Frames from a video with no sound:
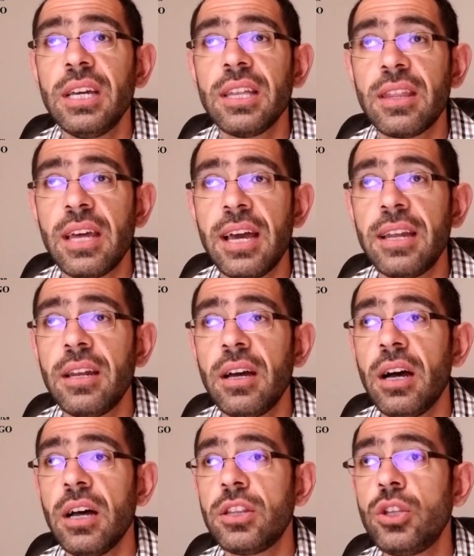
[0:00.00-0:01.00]
Then
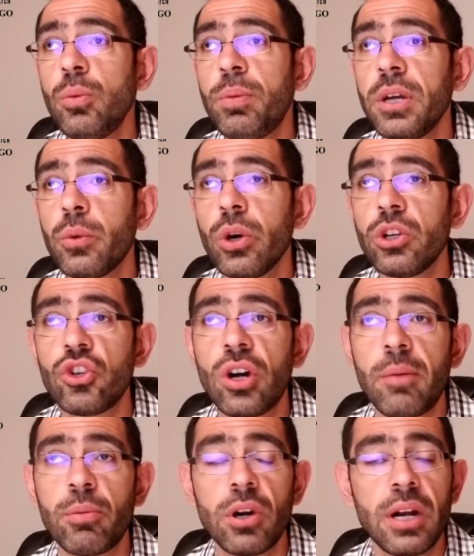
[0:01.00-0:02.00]
two pick one
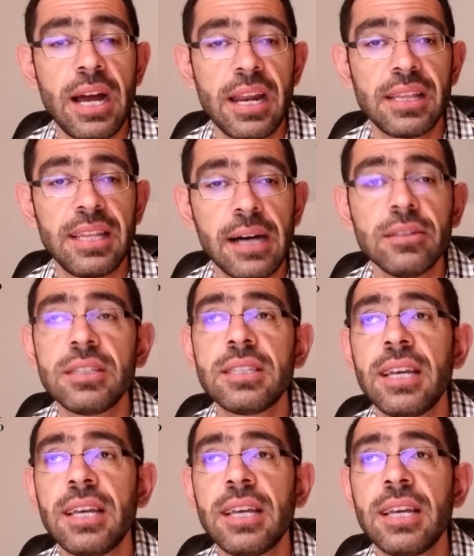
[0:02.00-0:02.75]
dropper out of Dallas,